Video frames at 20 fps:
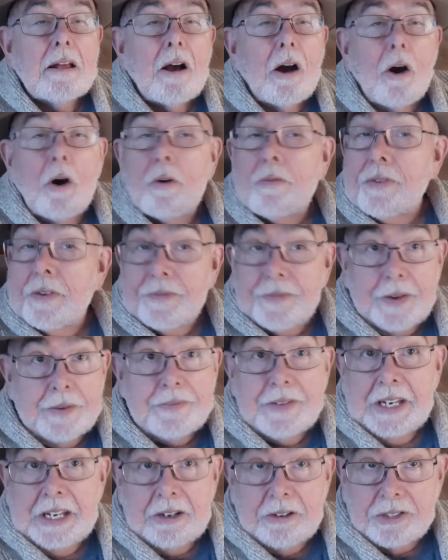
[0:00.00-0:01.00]
Over
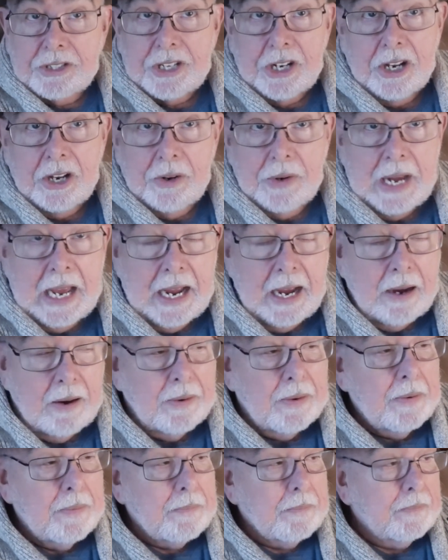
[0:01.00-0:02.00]
50 years ago
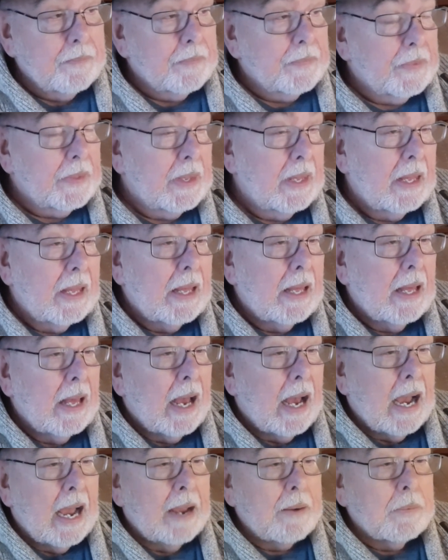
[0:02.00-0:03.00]
now,
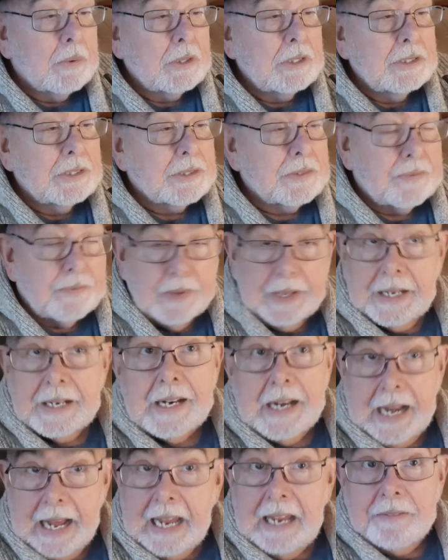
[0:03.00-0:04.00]
I was in
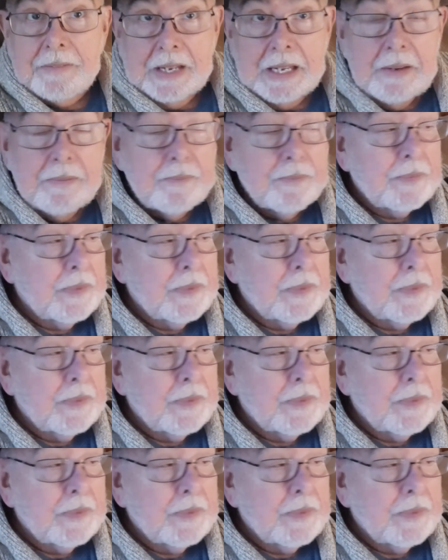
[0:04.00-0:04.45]
the Navy,